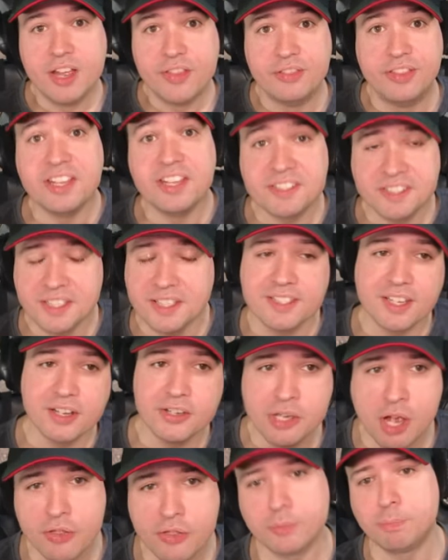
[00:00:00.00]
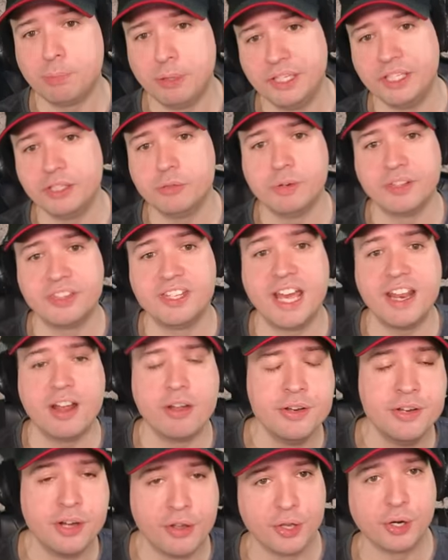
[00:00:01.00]
this is another player with yet
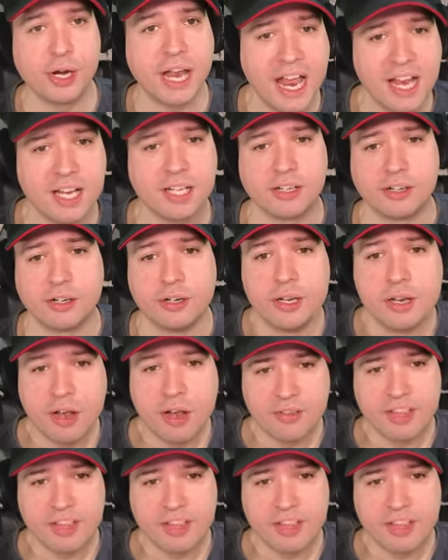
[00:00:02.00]
another angler.